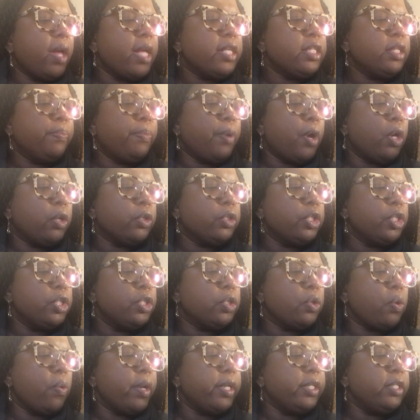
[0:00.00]
has a pulse,
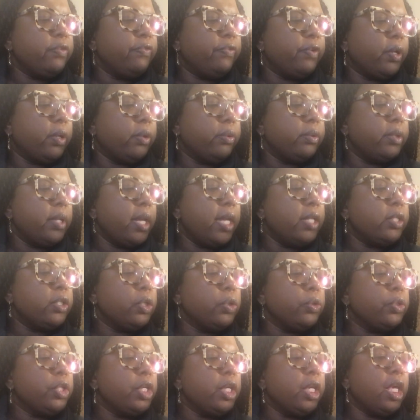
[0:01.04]
she's going to vote, and
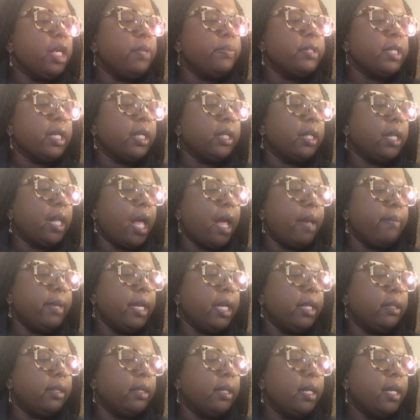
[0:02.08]
so she keeps on
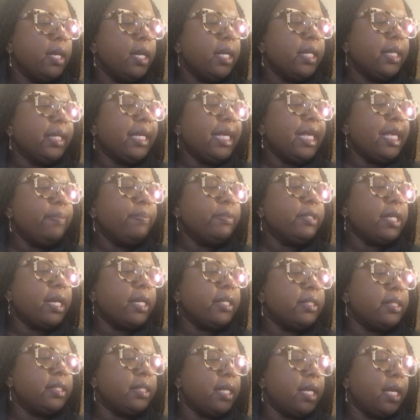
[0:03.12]
climbing, keeps
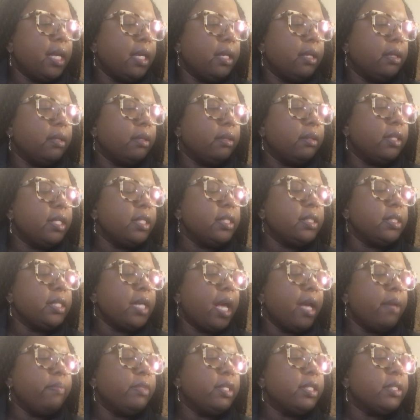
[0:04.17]
on seeing, this
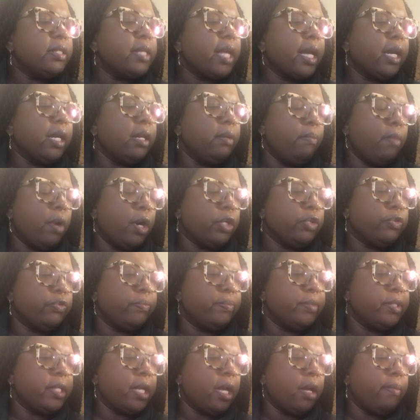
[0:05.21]
time the second march
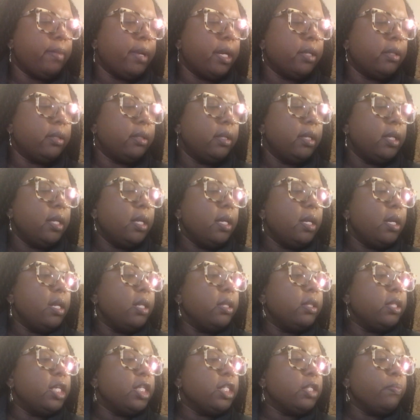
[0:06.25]
from Selma.
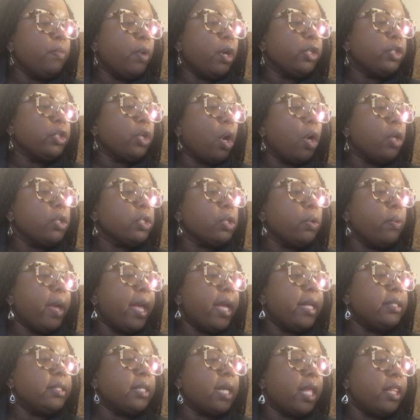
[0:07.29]
This march also
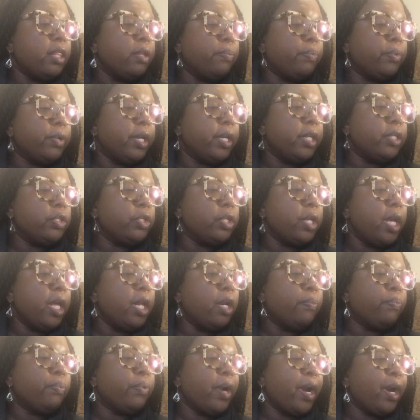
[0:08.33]
ends on the bridge
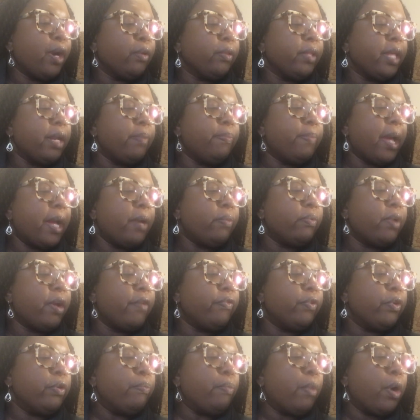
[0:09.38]
in a prayer led by
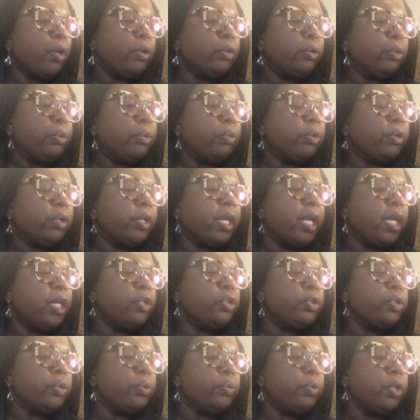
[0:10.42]
Reverend Martin Luther
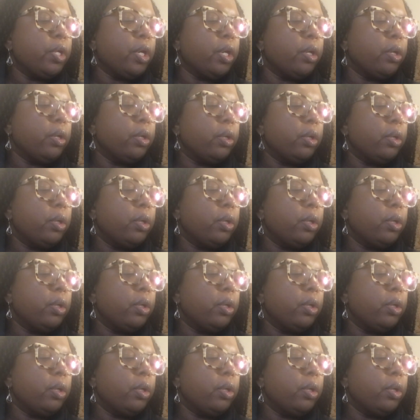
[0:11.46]
King Jr.,